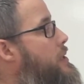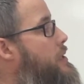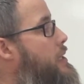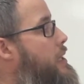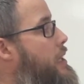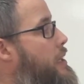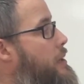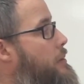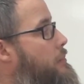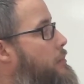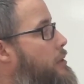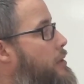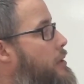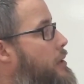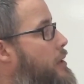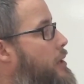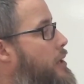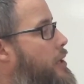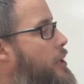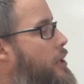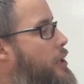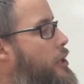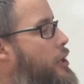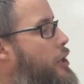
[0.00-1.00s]
team.
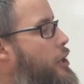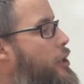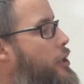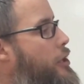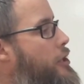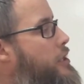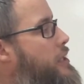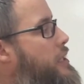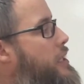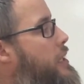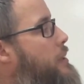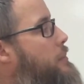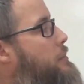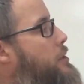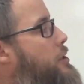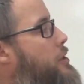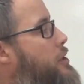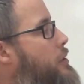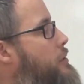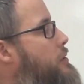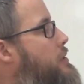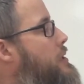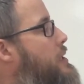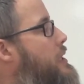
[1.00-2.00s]
Her team
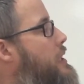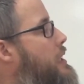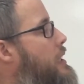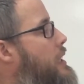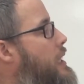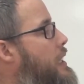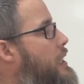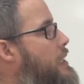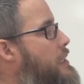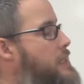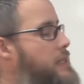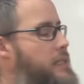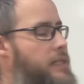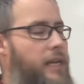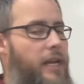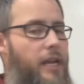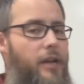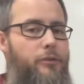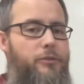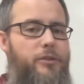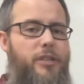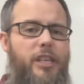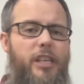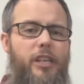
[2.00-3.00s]
shows the class how
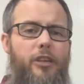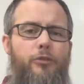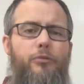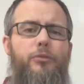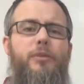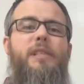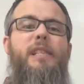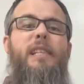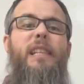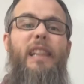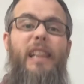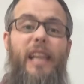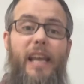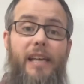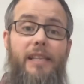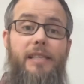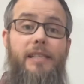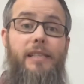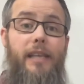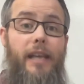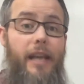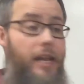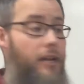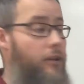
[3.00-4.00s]
to use
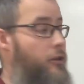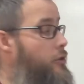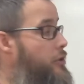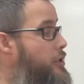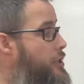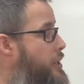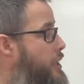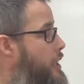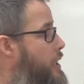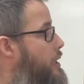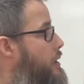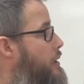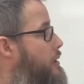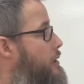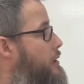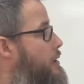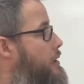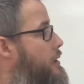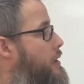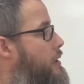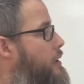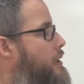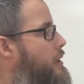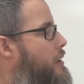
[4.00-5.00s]
less energy.
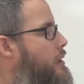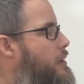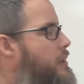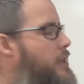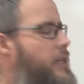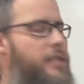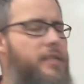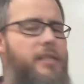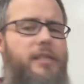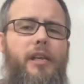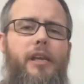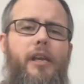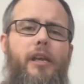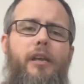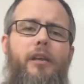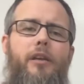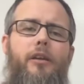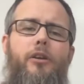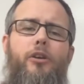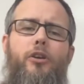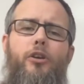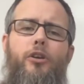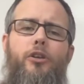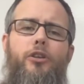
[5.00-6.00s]
They say,
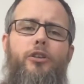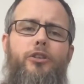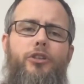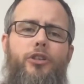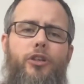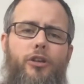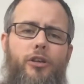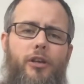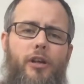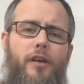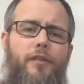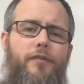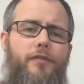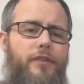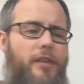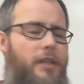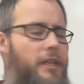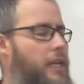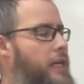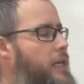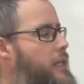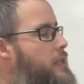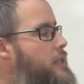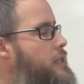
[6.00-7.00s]
turn off the
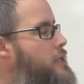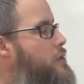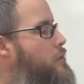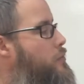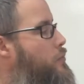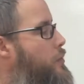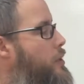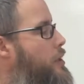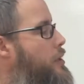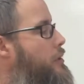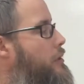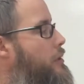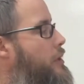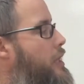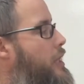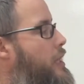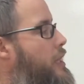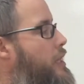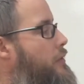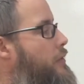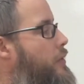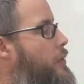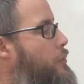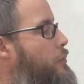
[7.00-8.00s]
lights when you leave a